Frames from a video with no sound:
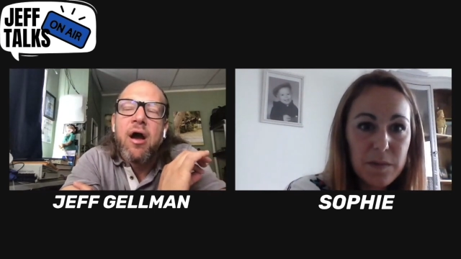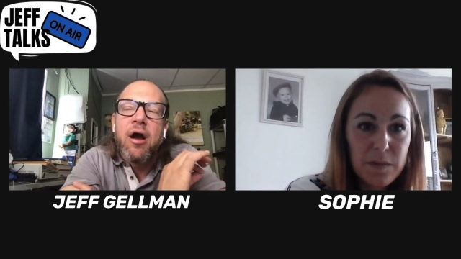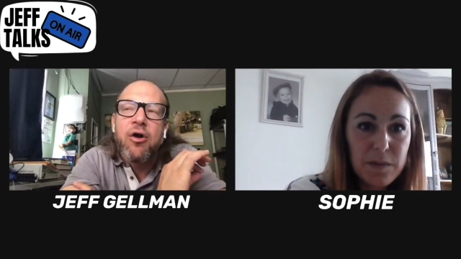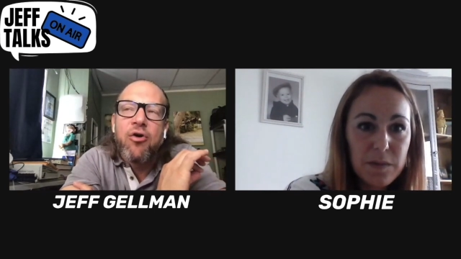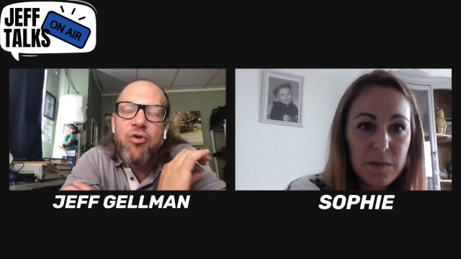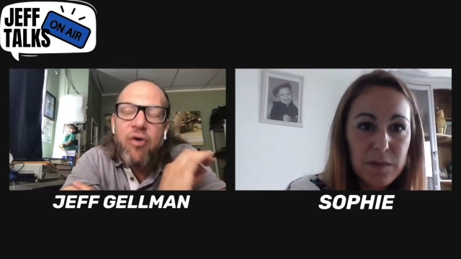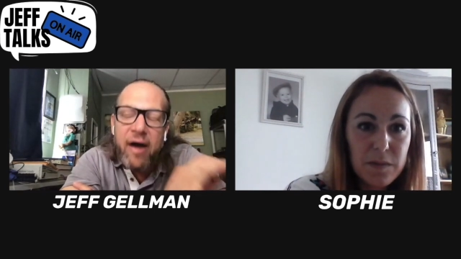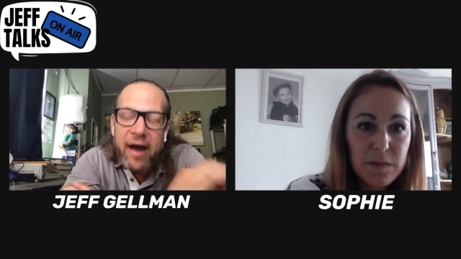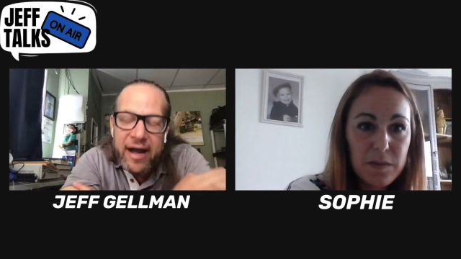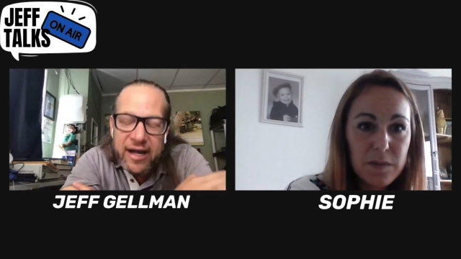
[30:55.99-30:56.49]

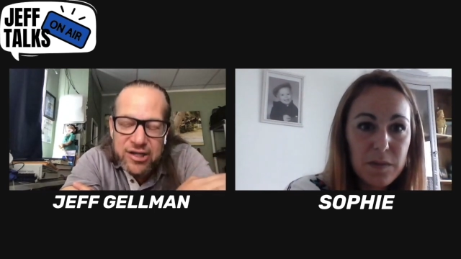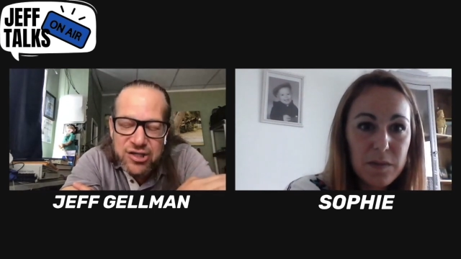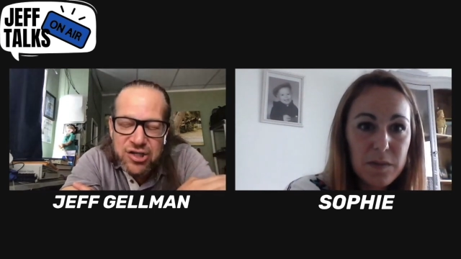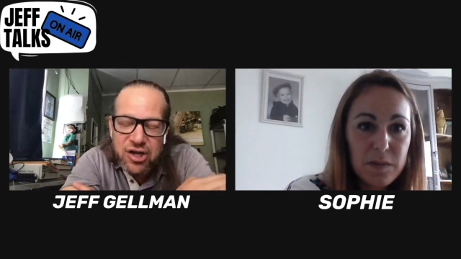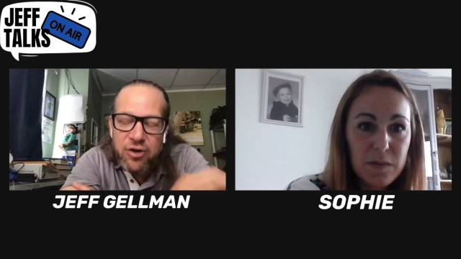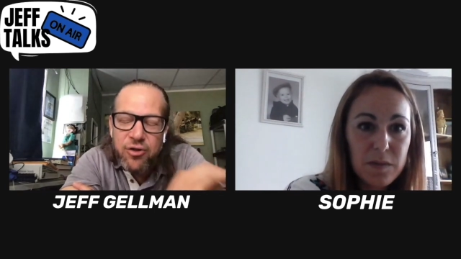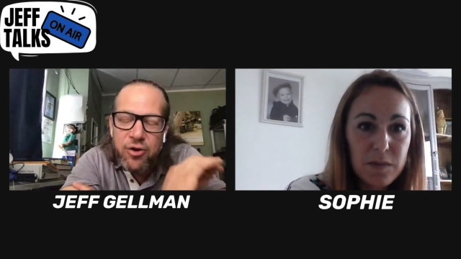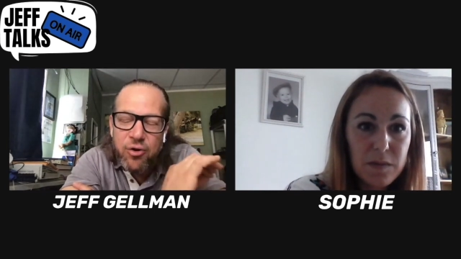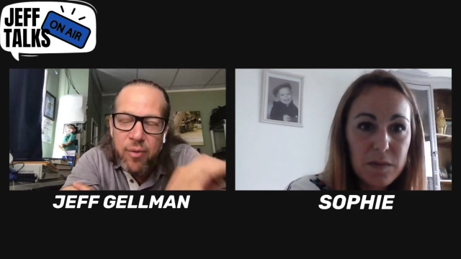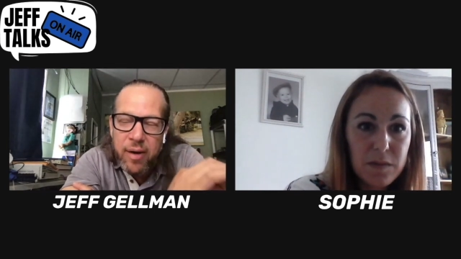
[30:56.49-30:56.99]
Speaker 1: clients that
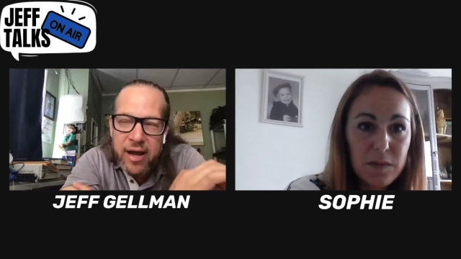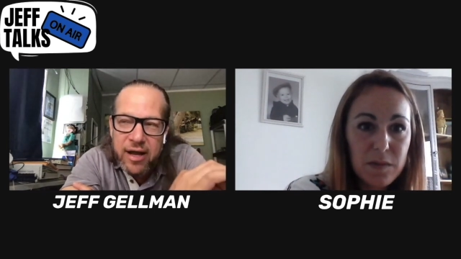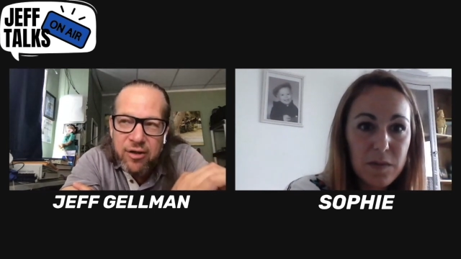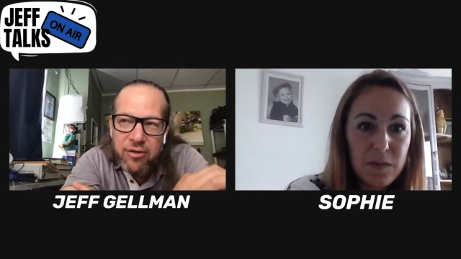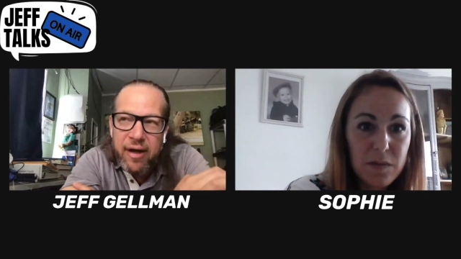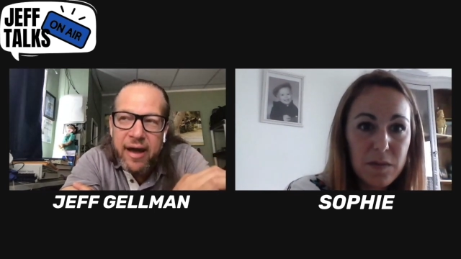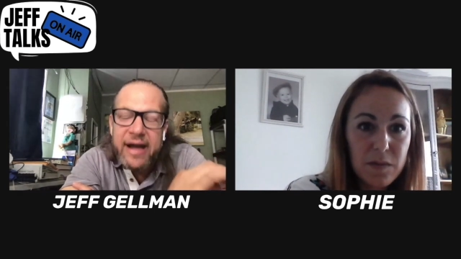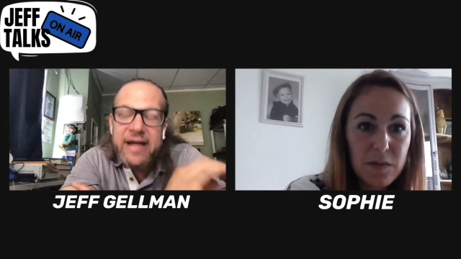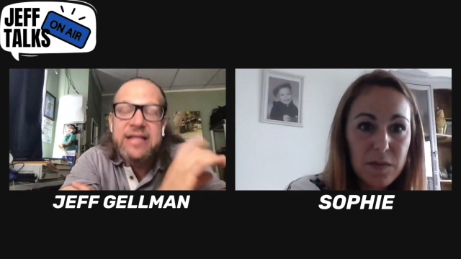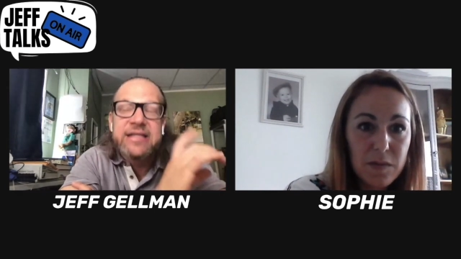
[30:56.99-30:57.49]
are the great
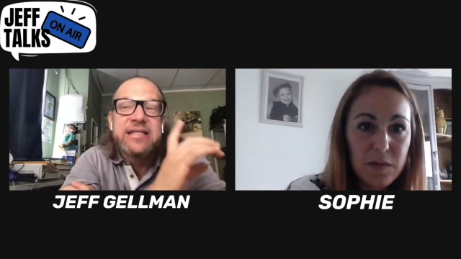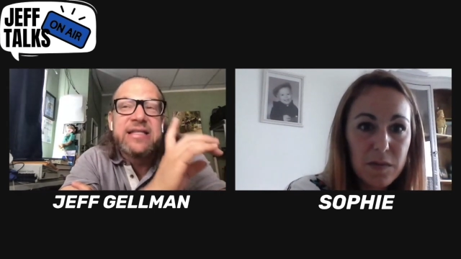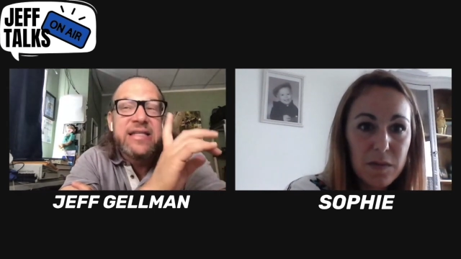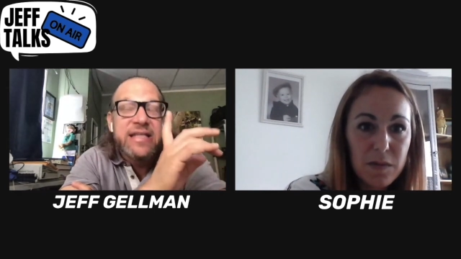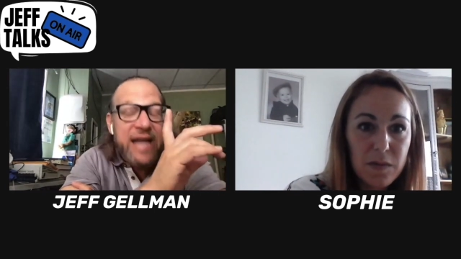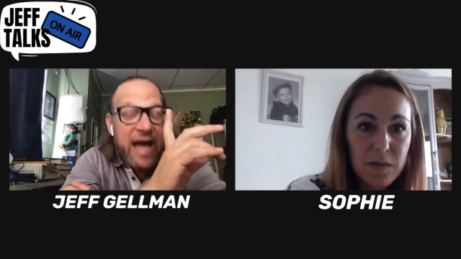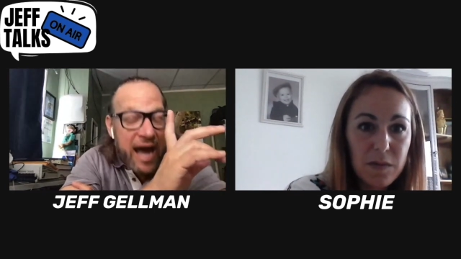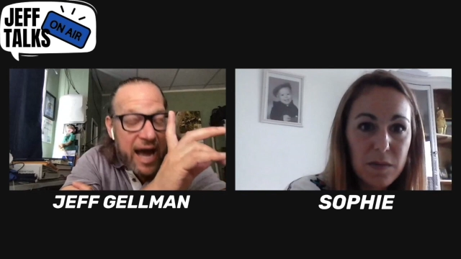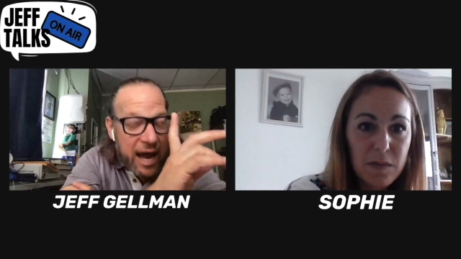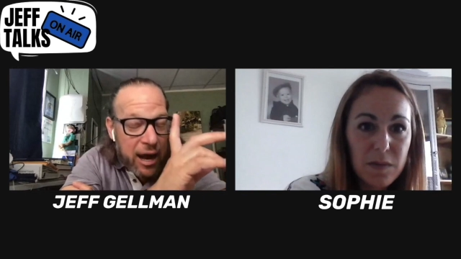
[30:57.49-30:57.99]
clients.
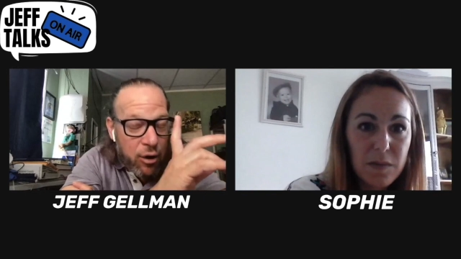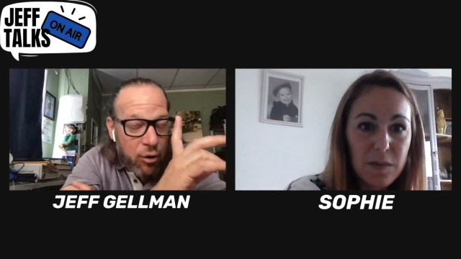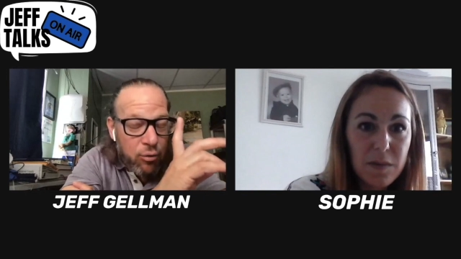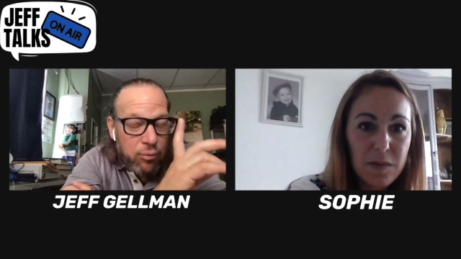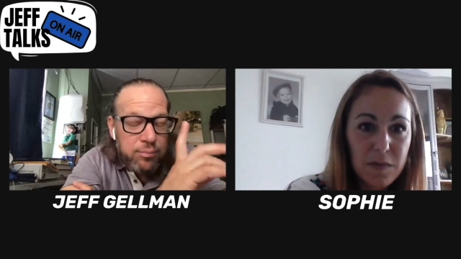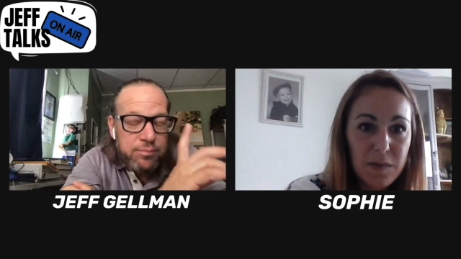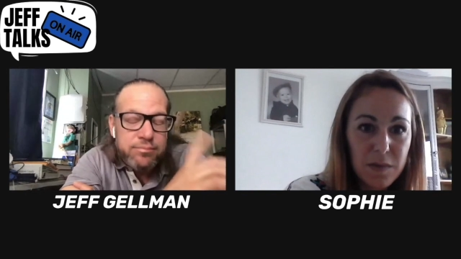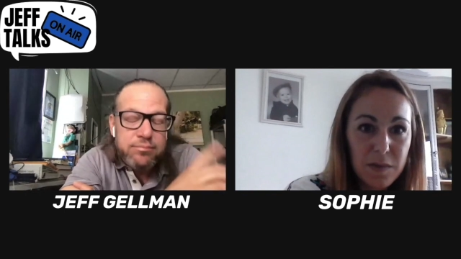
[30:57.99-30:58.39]
Now,